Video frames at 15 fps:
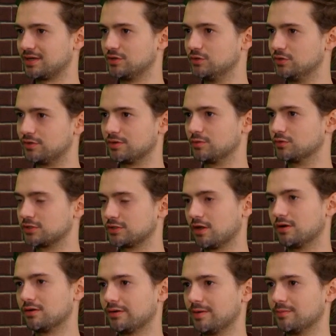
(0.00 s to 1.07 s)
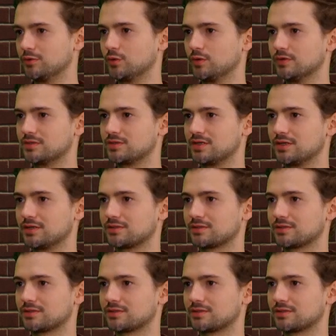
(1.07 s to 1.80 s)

Who do you think will start in between the sticks?